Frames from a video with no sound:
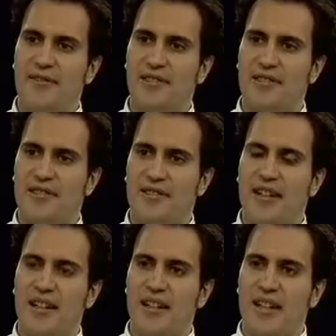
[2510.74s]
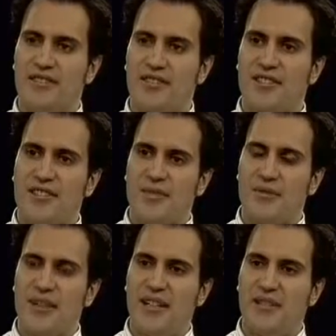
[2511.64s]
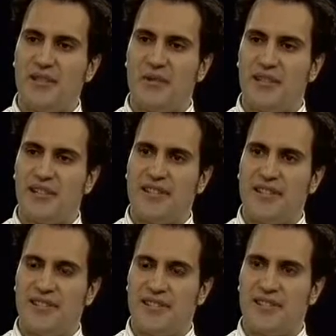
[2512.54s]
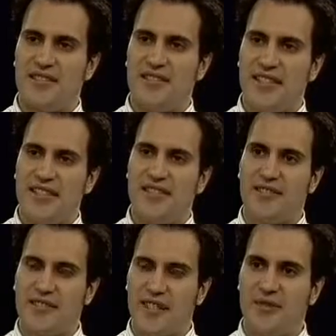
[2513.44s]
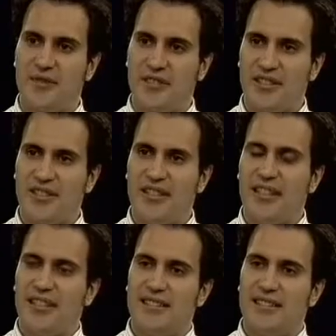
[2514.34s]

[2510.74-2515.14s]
NAFTA as just another way of the ordinary citizens ceding their sovereignty,